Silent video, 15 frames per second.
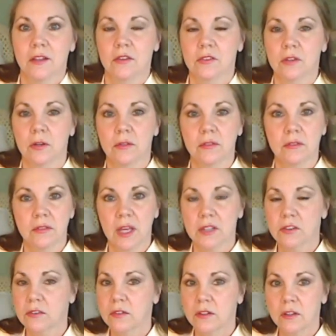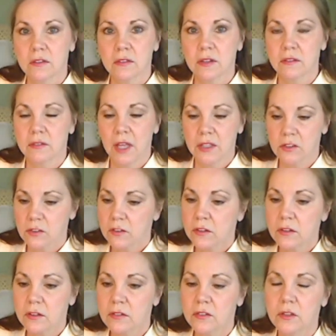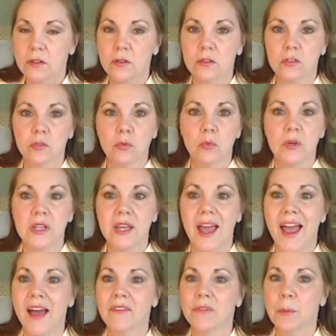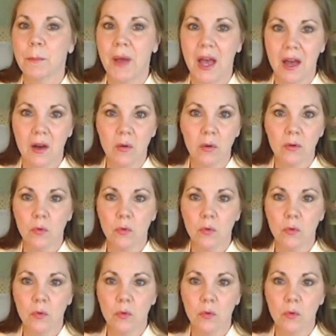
So that's the, that's the good news. We have the power.